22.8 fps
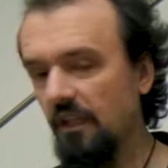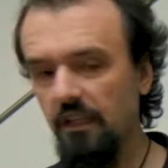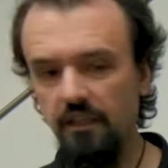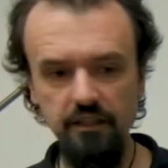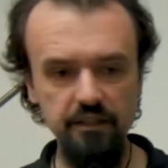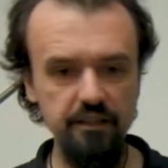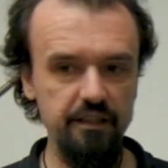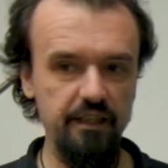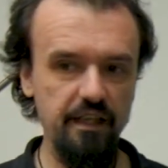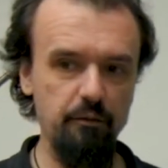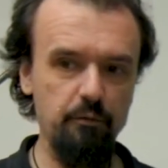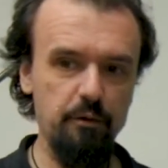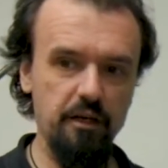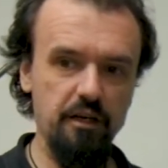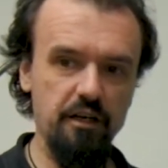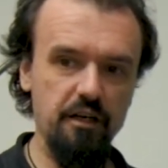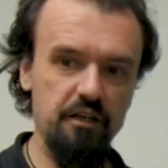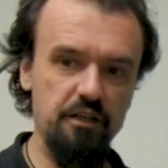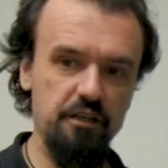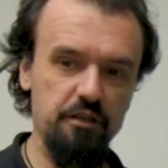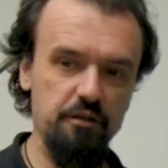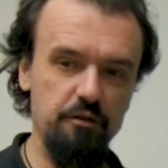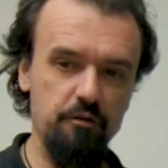Today we're going
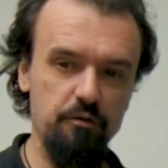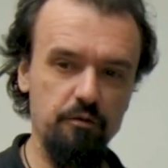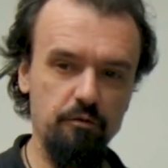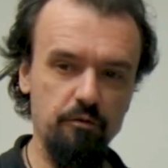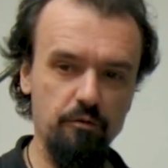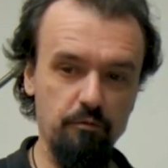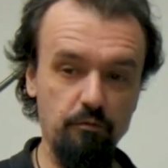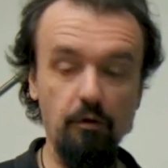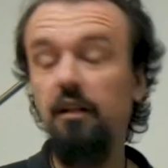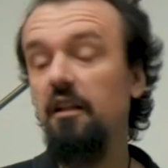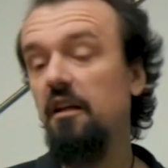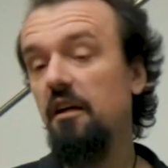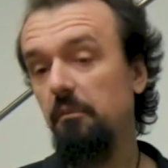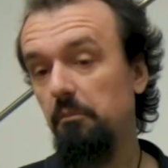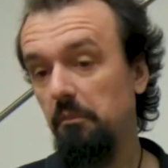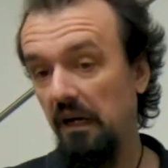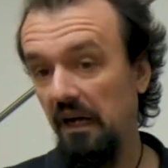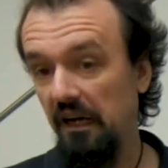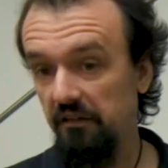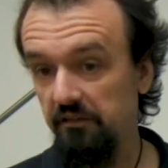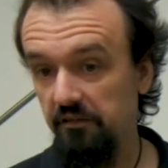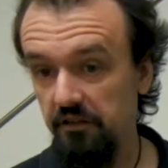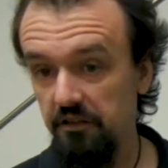to do welcome
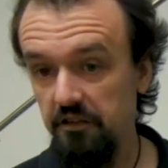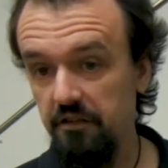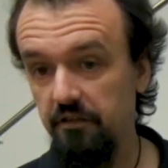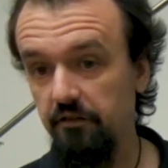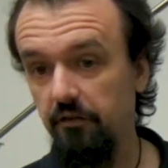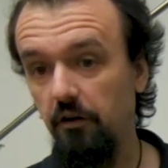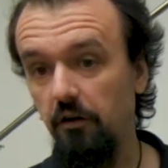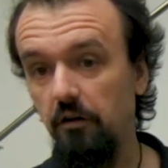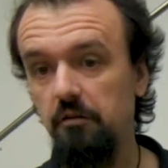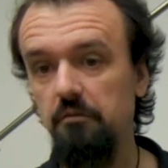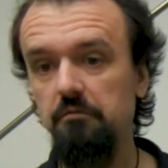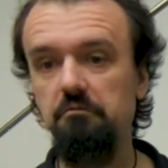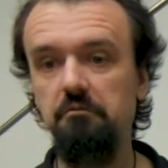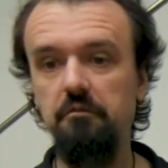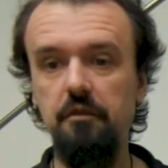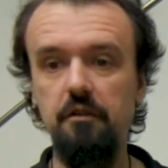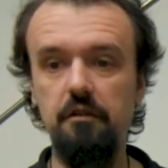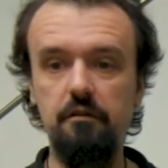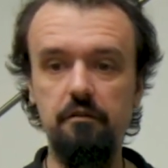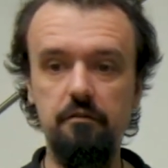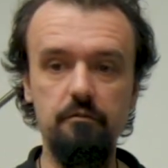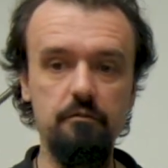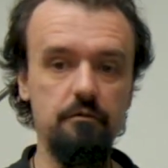back, first of all,
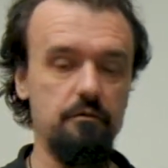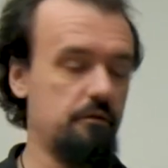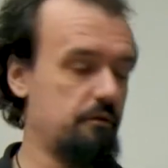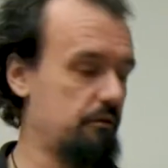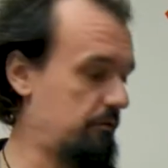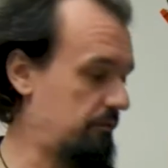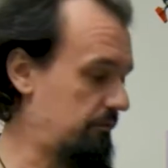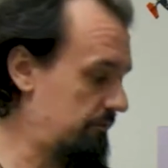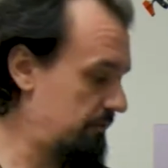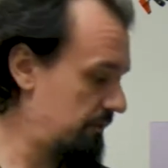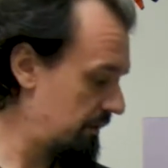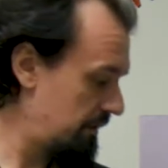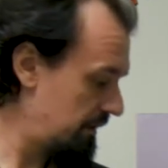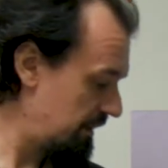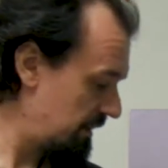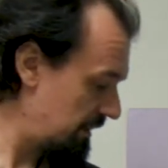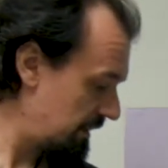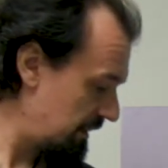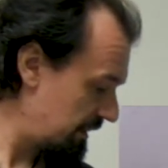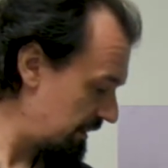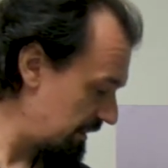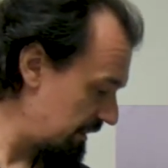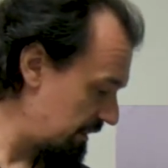to
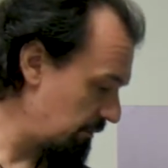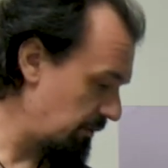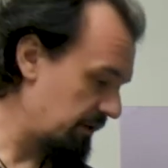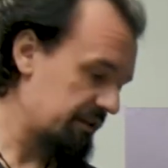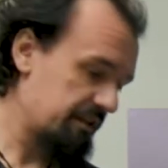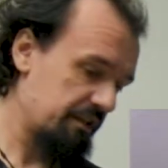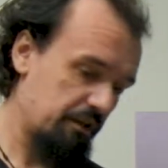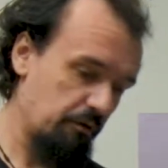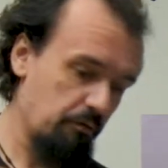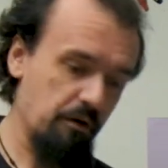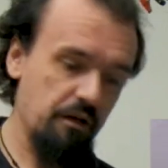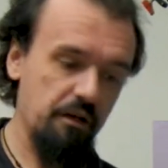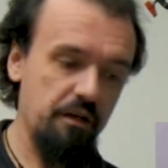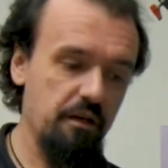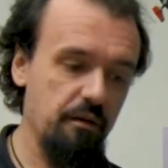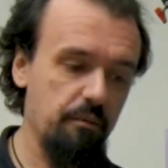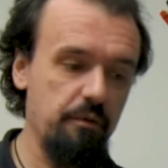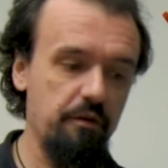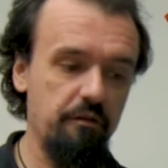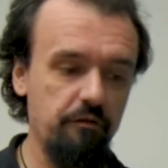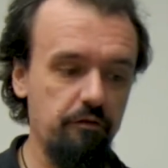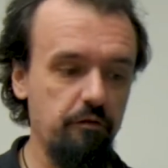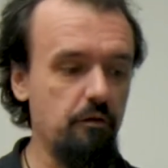the ones that you were here
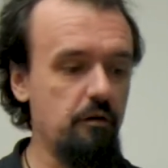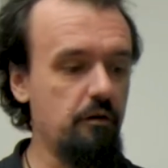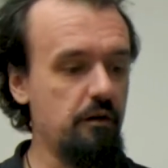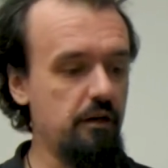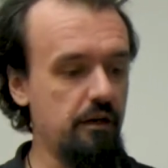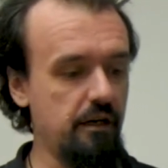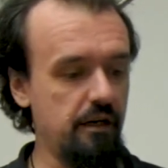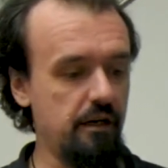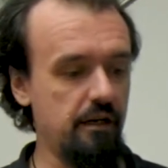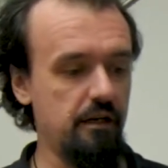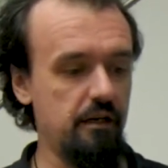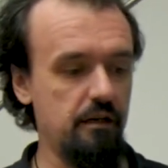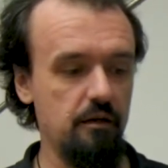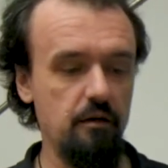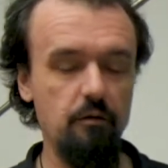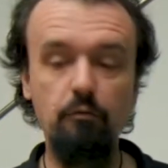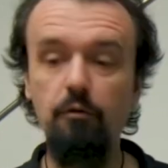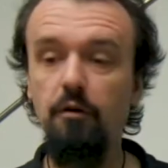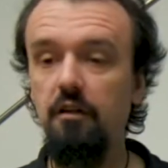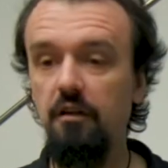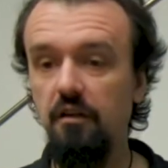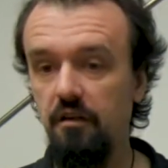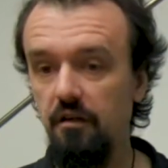before, and
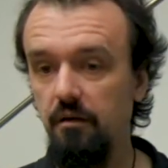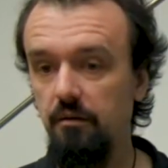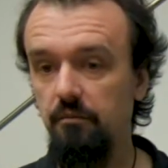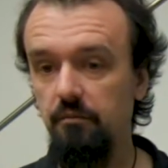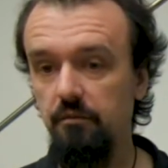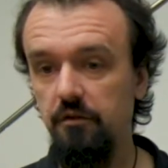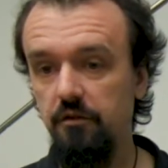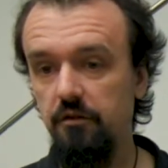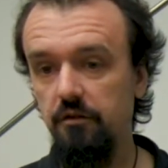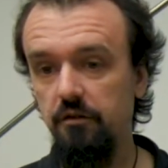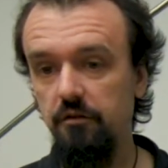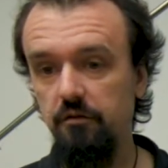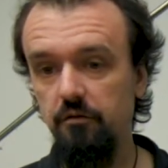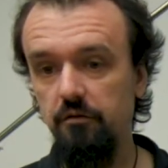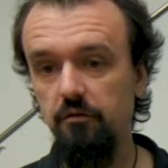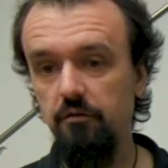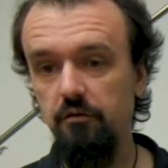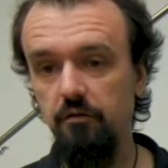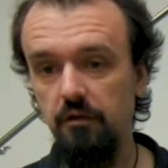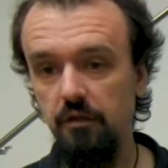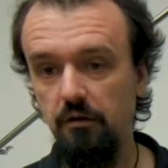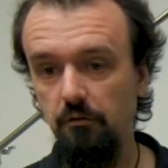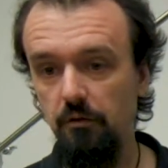welcome to
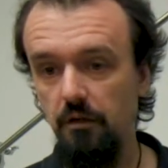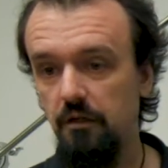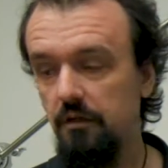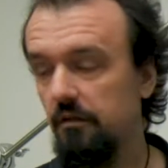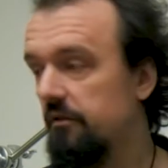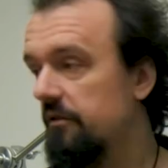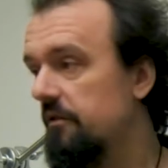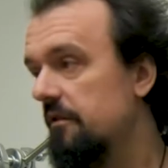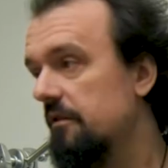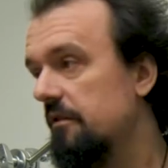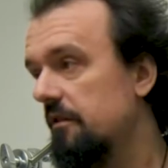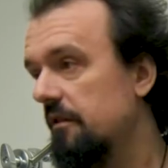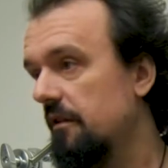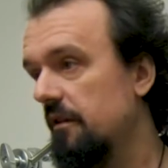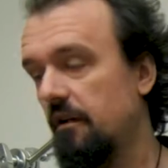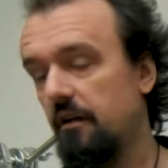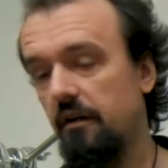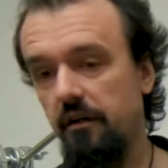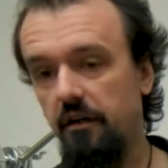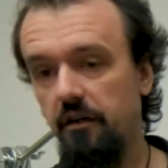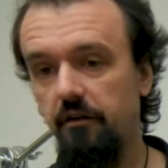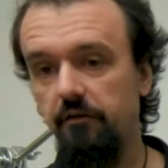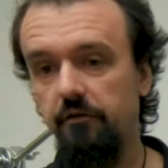the ones that are
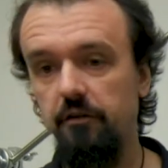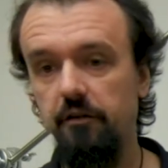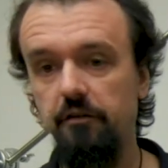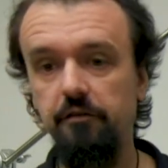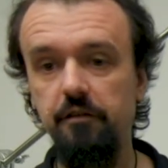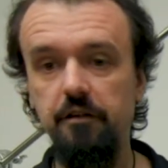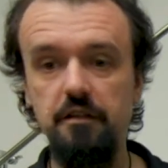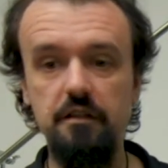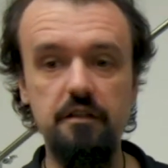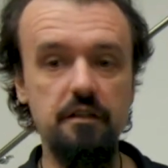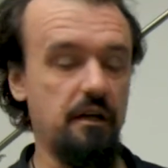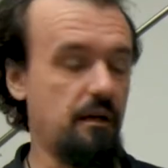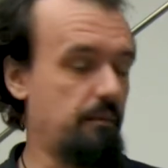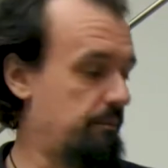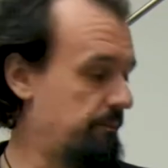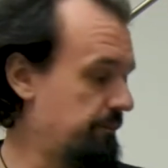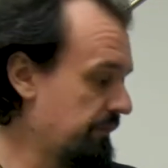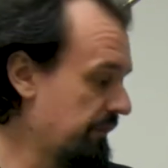here for the first time.